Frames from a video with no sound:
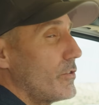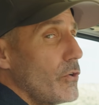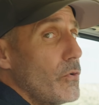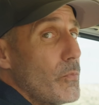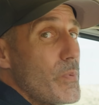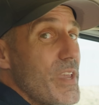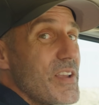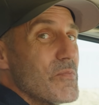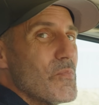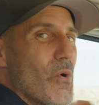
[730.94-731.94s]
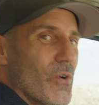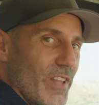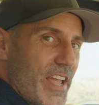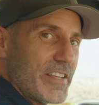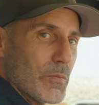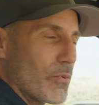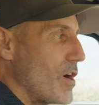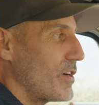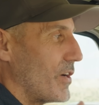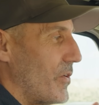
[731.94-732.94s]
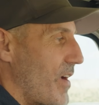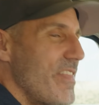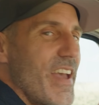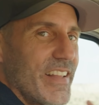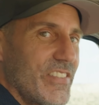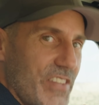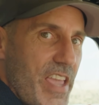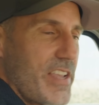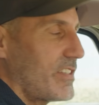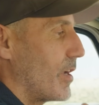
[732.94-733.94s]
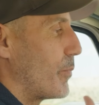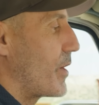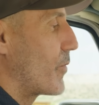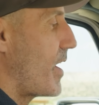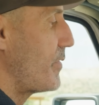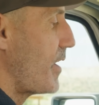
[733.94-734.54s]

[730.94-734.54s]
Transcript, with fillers: to being more like the Bronco. And that's saying something right